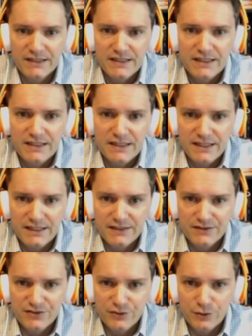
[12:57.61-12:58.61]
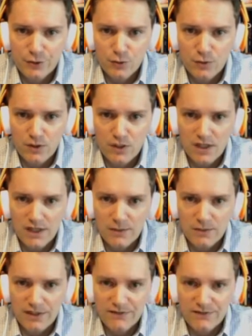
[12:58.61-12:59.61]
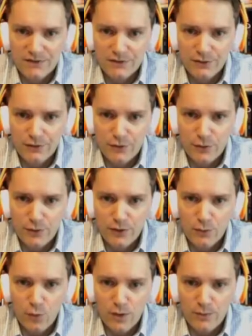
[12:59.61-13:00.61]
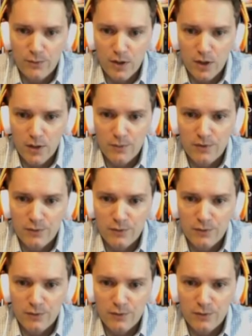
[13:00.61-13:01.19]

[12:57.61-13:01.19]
and so I am left to throwing 1 bomb,